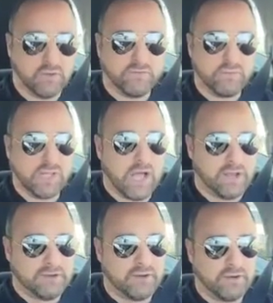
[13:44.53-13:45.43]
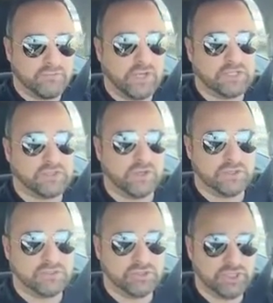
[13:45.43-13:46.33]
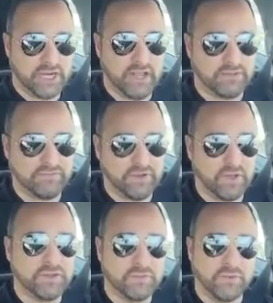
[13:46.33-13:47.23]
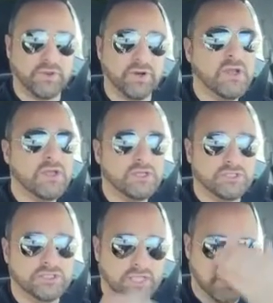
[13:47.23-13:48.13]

I could look it up, but Meerkat doesn't let me put it in the background, so I can't do that.